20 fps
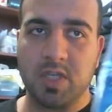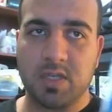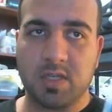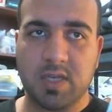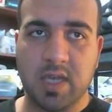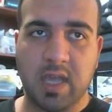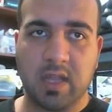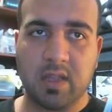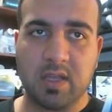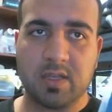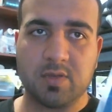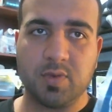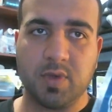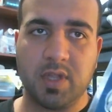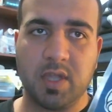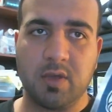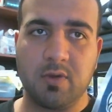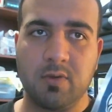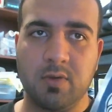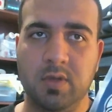take this
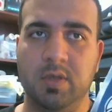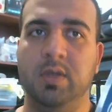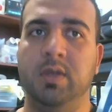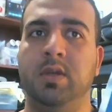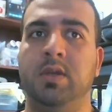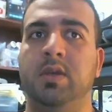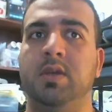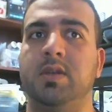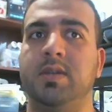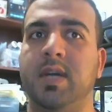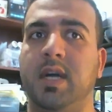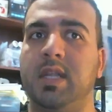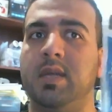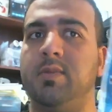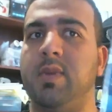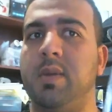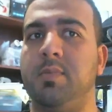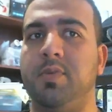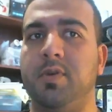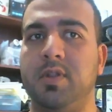with you. Tell
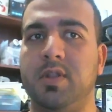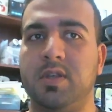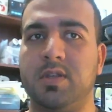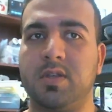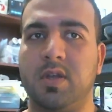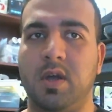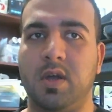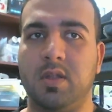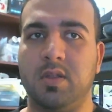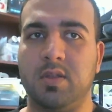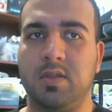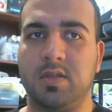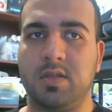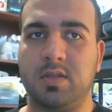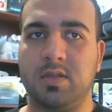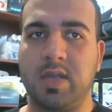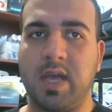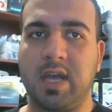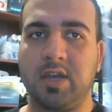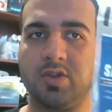them I put this on. This
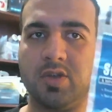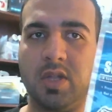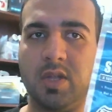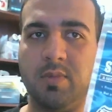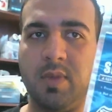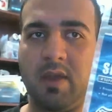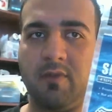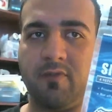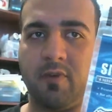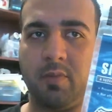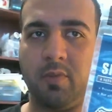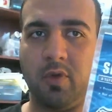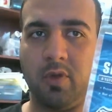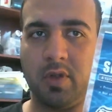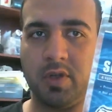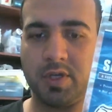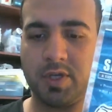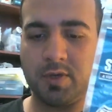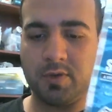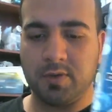is actually made for
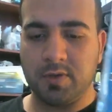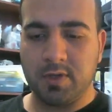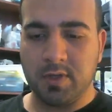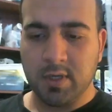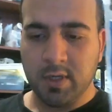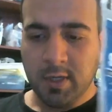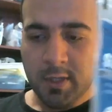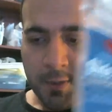bowling shoes,